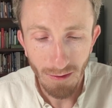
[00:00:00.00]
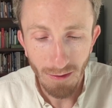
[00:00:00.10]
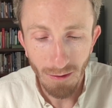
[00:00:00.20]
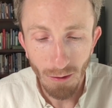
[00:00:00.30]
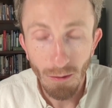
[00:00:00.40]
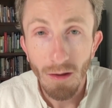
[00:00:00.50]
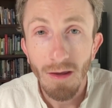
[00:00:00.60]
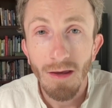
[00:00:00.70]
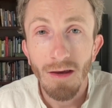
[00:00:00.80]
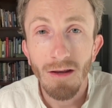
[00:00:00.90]
you know,
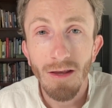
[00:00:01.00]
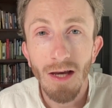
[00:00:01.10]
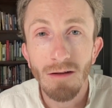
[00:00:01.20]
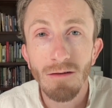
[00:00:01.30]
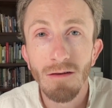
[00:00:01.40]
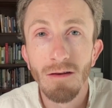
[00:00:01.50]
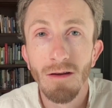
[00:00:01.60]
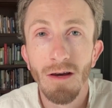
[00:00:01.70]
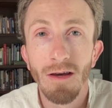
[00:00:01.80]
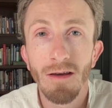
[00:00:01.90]
it's actually
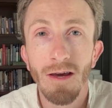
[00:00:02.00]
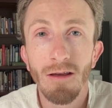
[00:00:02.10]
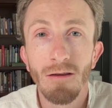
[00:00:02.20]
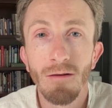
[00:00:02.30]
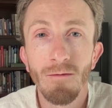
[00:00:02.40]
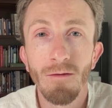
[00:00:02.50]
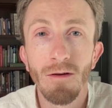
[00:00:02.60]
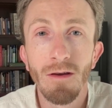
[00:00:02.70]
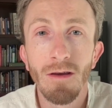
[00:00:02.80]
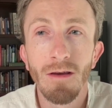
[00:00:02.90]
not acid
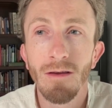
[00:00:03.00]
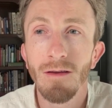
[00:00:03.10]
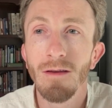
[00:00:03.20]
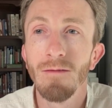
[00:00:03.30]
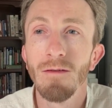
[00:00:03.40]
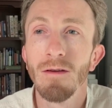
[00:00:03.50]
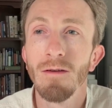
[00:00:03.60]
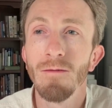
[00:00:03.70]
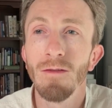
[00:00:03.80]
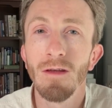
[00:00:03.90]
free, even
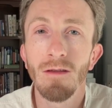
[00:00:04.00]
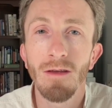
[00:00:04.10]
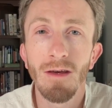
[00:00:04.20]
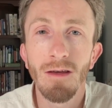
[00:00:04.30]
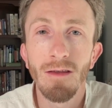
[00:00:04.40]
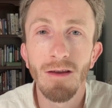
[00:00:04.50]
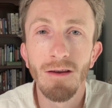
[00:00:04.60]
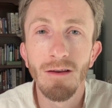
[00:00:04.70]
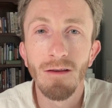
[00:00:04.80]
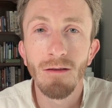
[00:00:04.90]
if they say that
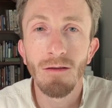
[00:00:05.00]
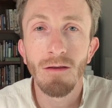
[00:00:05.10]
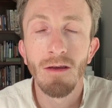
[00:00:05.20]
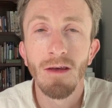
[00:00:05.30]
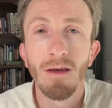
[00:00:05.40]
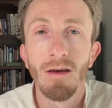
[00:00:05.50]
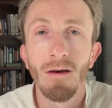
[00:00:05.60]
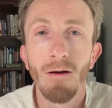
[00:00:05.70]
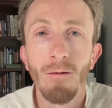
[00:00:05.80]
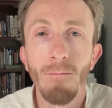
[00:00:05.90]
it is.
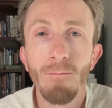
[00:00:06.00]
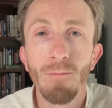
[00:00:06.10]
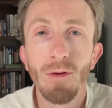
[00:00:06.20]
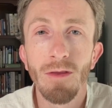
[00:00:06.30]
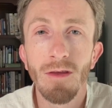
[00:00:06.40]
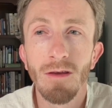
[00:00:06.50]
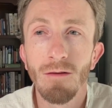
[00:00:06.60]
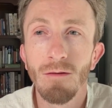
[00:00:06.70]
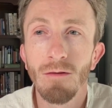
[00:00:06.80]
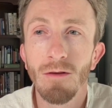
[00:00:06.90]
But they
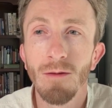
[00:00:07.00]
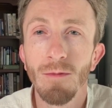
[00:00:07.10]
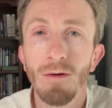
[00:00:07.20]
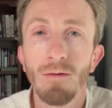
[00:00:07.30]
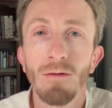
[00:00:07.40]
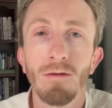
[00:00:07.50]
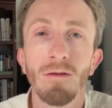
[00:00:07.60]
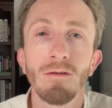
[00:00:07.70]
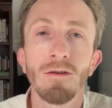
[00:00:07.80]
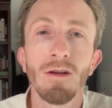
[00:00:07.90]
use chemicals to
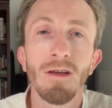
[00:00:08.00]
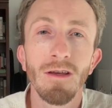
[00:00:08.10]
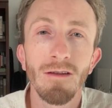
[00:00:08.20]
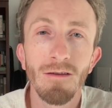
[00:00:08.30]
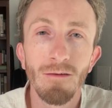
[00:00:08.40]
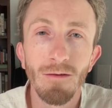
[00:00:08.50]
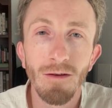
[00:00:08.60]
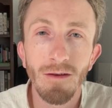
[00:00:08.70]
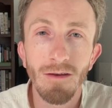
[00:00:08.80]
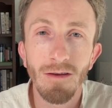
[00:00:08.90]
treat it to
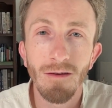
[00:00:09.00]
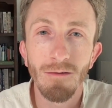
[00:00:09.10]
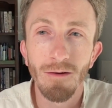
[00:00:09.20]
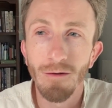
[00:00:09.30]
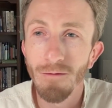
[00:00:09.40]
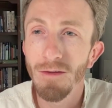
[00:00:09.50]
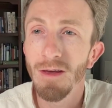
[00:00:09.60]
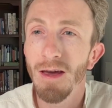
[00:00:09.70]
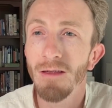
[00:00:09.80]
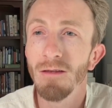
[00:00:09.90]
get rid of the
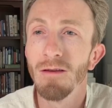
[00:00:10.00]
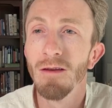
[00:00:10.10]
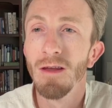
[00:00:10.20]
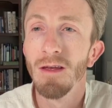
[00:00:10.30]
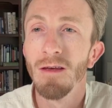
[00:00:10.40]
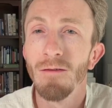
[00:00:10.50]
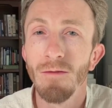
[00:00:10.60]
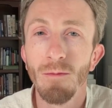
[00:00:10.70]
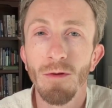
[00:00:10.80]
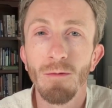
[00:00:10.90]
acid
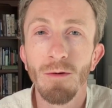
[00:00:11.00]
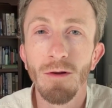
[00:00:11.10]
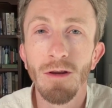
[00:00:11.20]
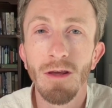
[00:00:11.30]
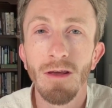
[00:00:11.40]
from the wood.